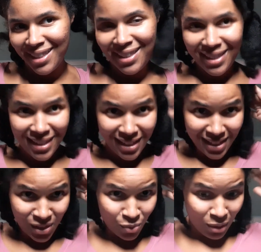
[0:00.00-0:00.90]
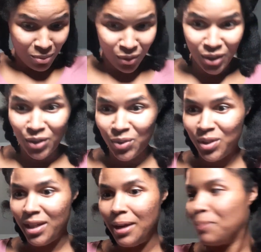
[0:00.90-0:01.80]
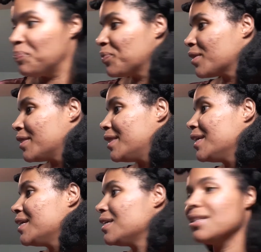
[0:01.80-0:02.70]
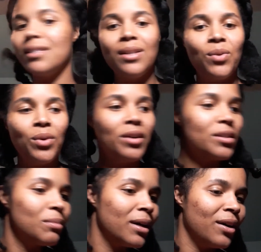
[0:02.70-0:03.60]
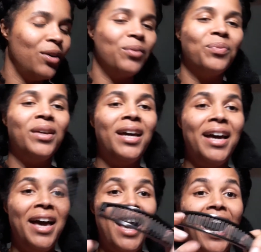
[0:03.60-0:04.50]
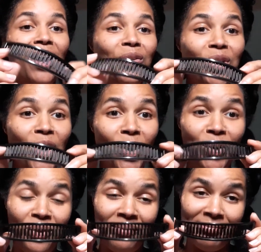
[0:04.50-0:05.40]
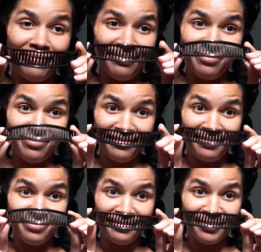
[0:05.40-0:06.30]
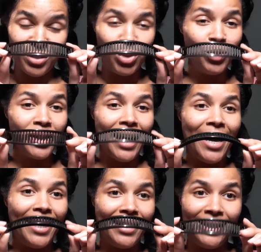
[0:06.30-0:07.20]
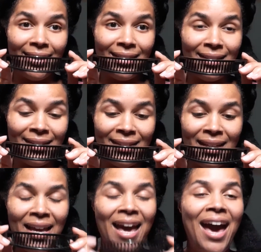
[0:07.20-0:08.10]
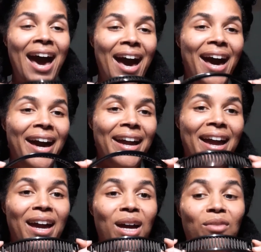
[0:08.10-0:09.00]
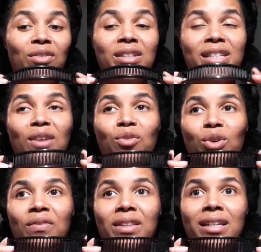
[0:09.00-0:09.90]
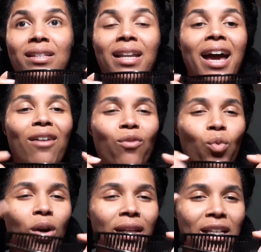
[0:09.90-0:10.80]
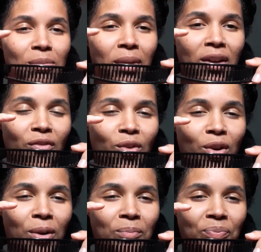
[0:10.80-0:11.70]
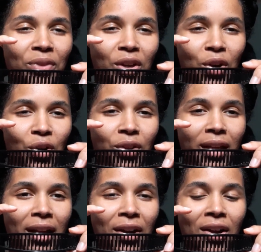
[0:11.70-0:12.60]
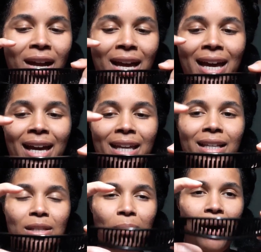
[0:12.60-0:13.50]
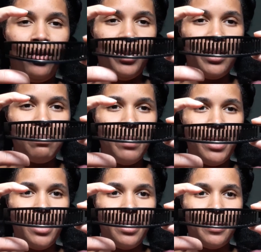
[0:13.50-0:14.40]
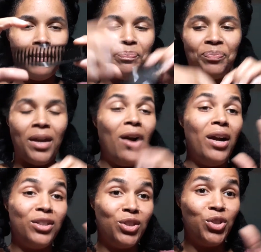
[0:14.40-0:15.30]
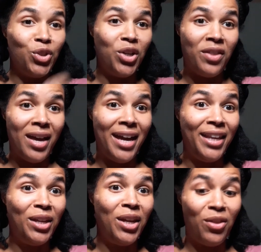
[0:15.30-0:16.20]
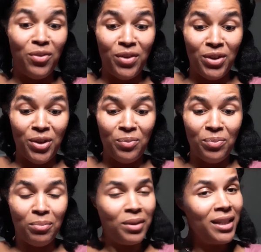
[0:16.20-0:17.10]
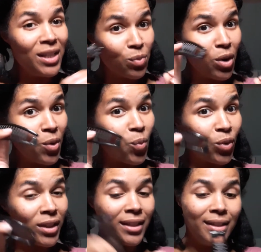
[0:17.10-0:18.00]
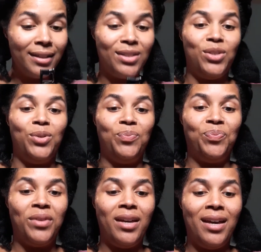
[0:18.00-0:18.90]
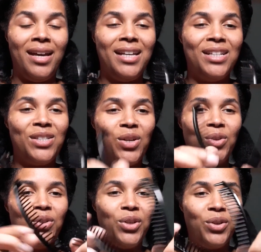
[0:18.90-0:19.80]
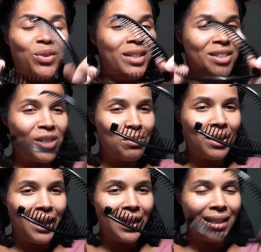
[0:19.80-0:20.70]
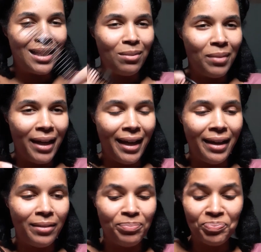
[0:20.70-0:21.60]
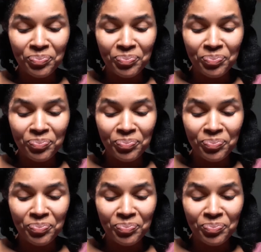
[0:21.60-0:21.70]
this is what I'm going to do today. Where is my, I don't know who was hiding these. I have several of these, and I have one that's made for thick curly hair, and it's about this big. I'll actually show y'all that in another video. But these work really good too. So, it's just a banana clip. And